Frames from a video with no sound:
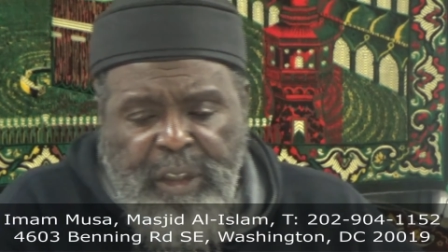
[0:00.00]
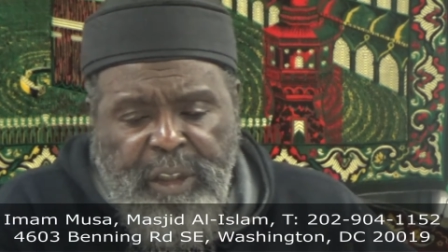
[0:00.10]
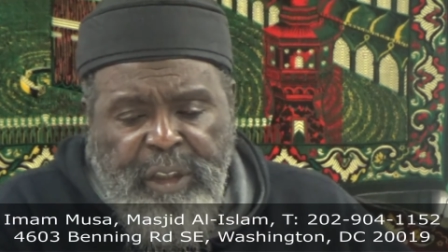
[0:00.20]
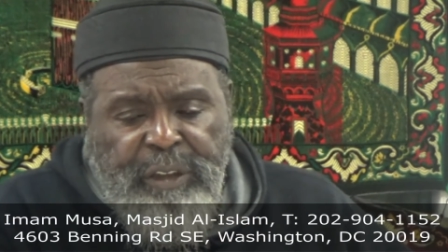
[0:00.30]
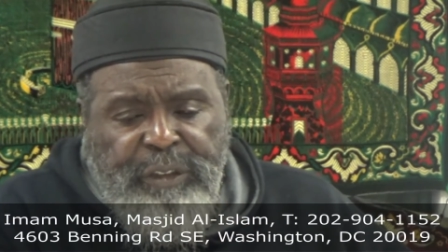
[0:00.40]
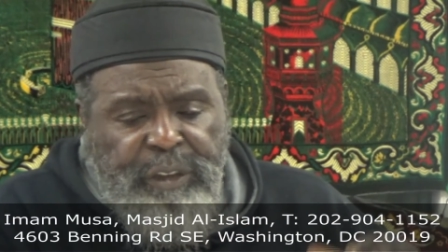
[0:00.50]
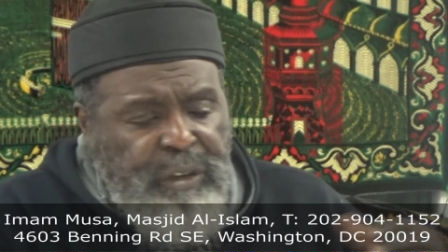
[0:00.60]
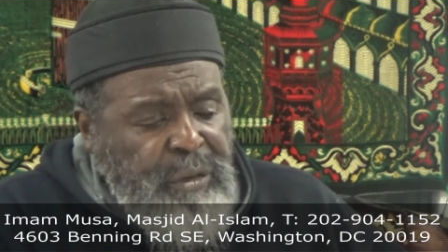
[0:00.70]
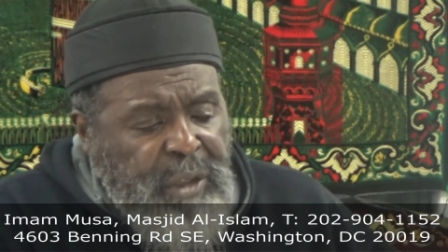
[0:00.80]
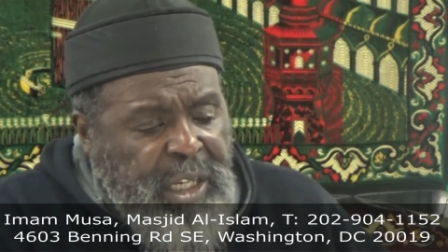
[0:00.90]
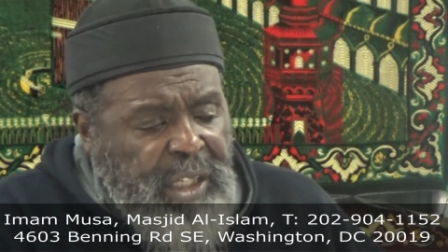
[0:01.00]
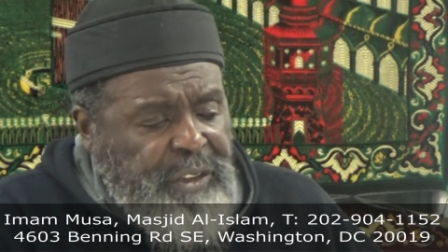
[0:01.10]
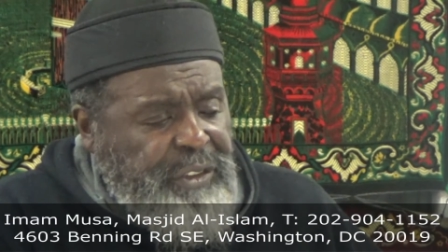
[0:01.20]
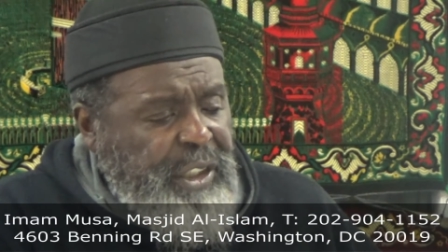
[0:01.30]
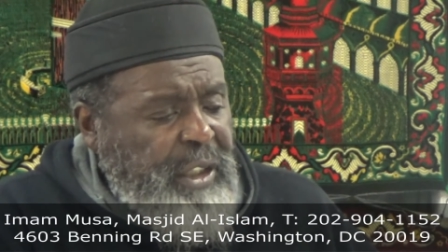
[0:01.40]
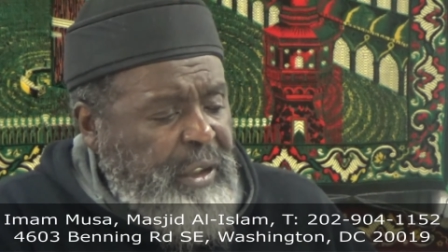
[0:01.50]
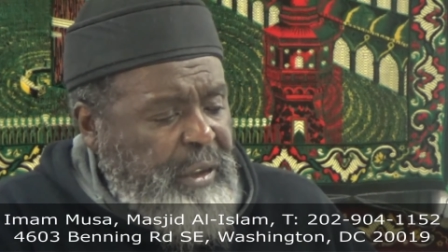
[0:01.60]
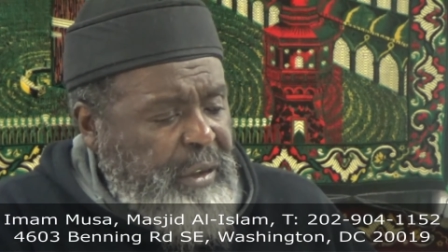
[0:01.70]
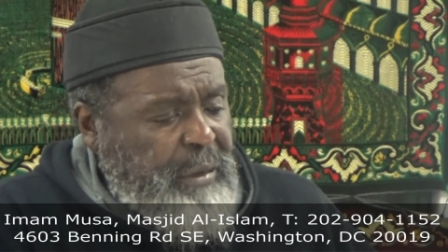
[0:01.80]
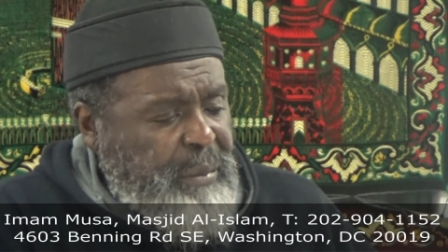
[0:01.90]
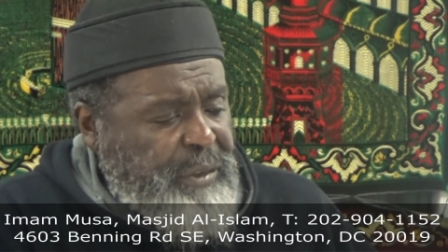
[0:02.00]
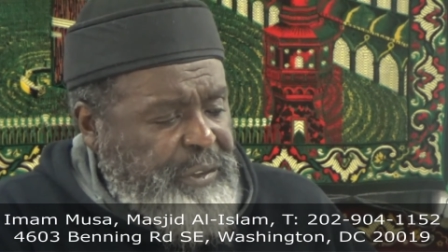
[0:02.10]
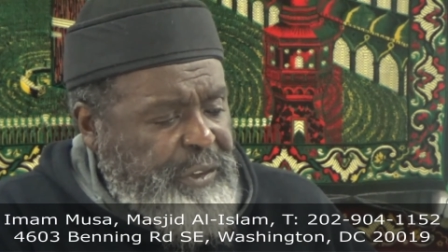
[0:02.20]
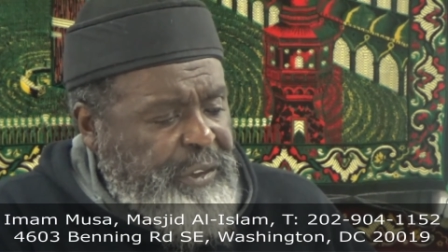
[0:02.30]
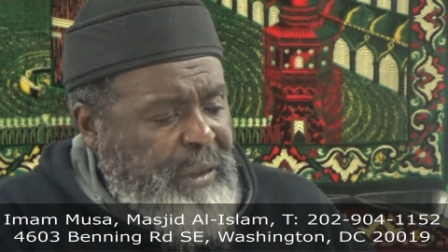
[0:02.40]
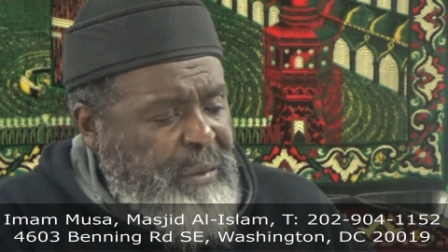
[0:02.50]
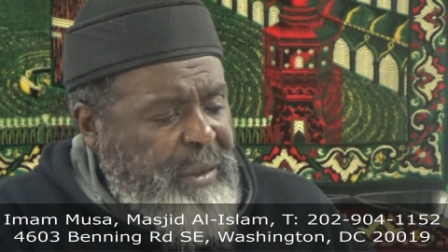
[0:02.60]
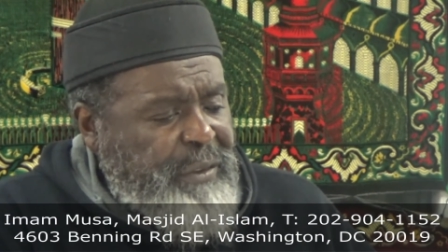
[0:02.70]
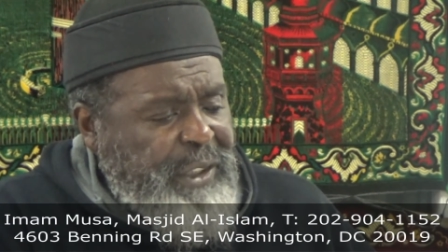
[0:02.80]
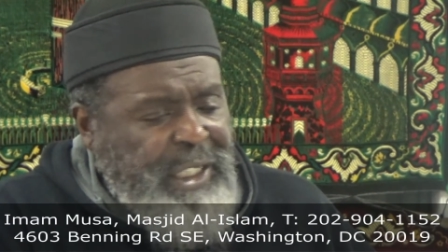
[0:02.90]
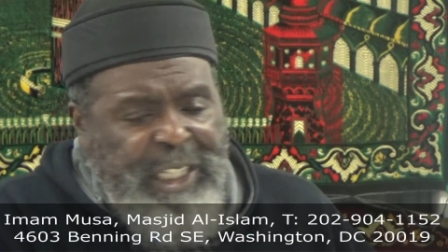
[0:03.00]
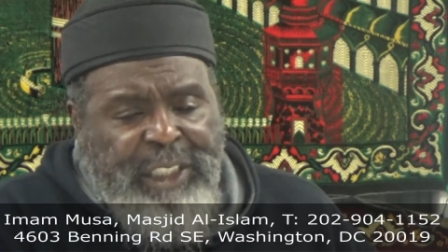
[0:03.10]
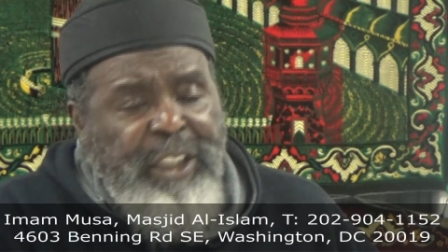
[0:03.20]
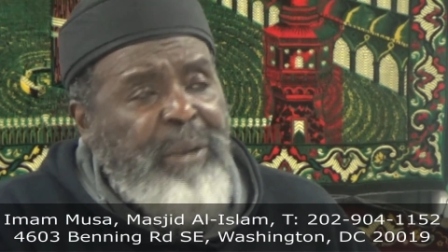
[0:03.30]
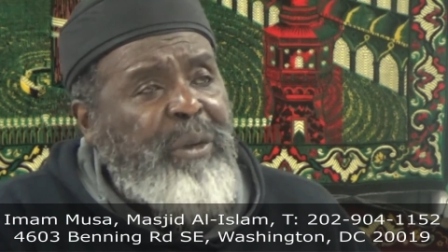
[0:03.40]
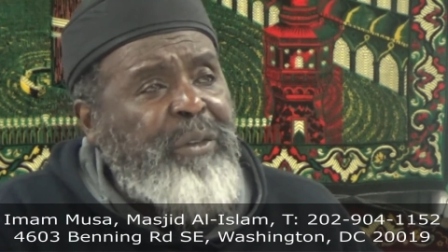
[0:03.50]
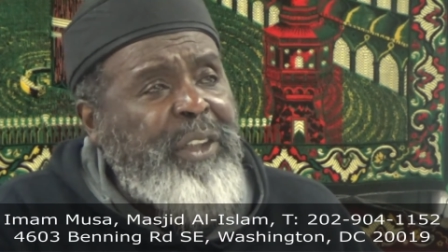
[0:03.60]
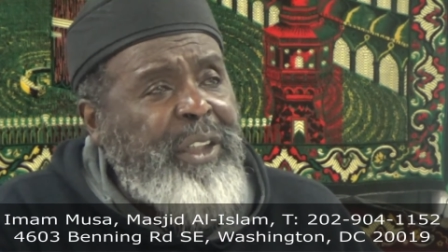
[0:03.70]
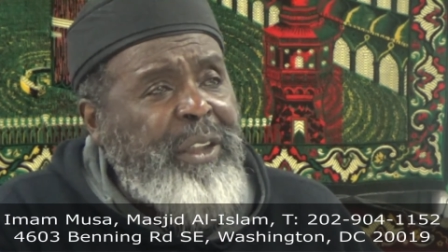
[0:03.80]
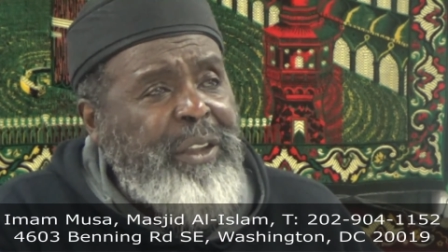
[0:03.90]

It's, you can't tell Mr. Zarif he can't come over here.